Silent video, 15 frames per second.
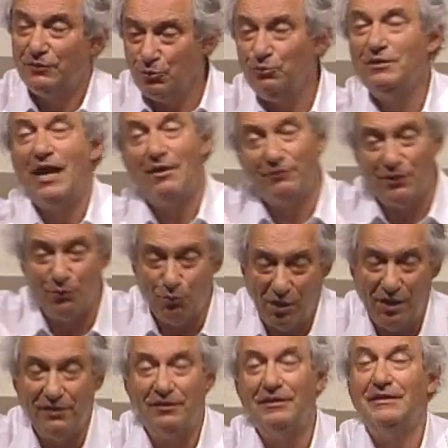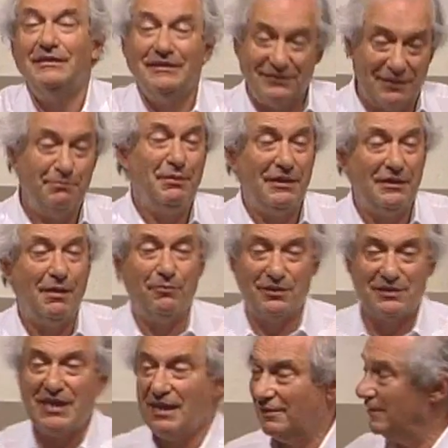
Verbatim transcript: two down to one. It's a big number. It's ten